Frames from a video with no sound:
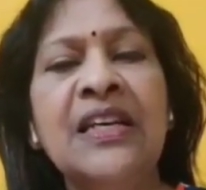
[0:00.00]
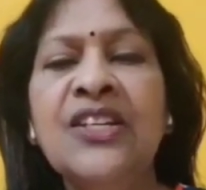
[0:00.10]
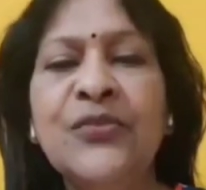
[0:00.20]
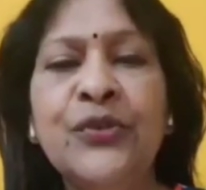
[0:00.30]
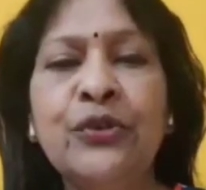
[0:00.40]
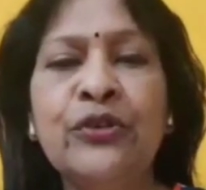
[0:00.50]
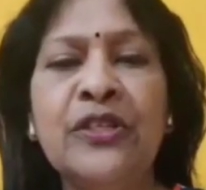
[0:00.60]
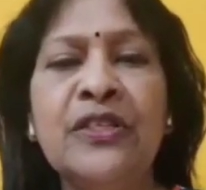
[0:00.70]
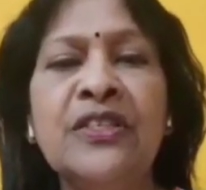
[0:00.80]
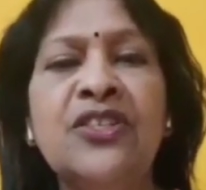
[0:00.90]
Is
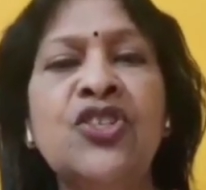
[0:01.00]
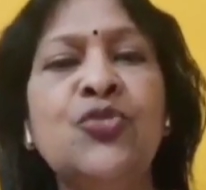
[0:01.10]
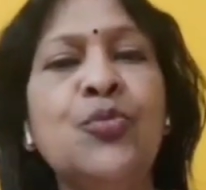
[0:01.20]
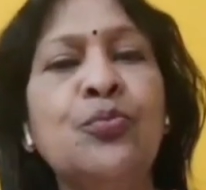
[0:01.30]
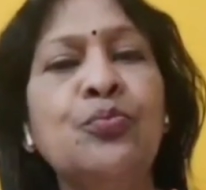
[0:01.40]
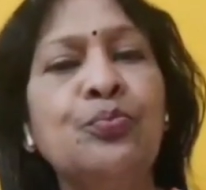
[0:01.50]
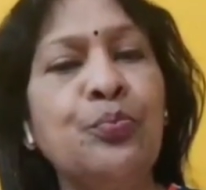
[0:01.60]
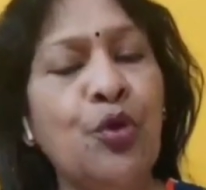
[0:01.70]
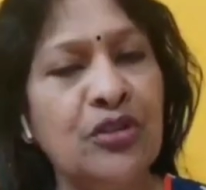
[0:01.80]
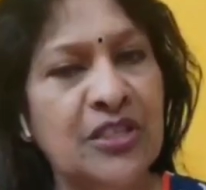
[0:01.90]
photosynthesis
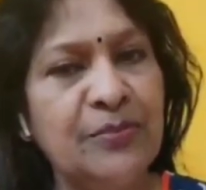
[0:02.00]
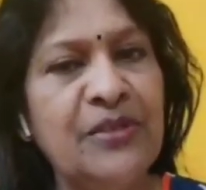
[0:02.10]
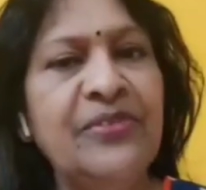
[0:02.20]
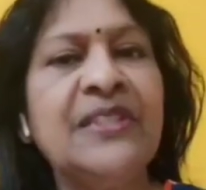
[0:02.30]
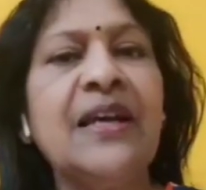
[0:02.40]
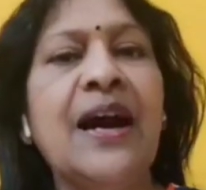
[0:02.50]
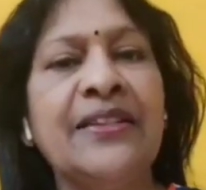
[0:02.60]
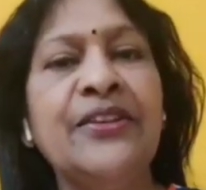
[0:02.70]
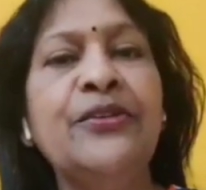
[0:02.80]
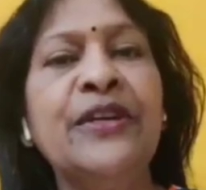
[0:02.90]
possible with
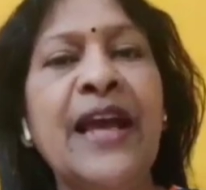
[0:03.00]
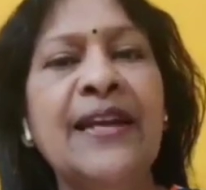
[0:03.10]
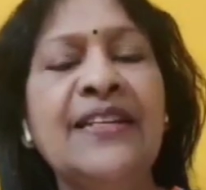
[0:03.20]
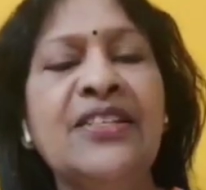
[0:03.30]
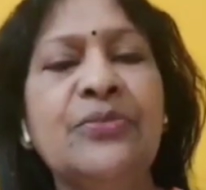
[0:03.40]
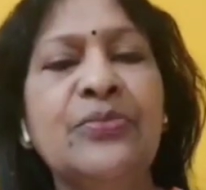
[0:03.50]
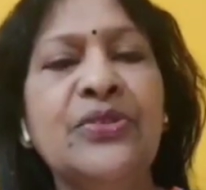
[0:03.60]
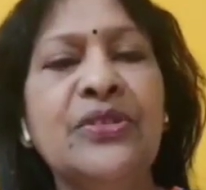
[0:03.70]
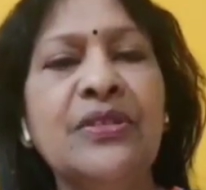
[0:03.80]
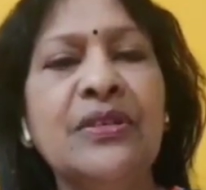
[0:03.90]
other organisms?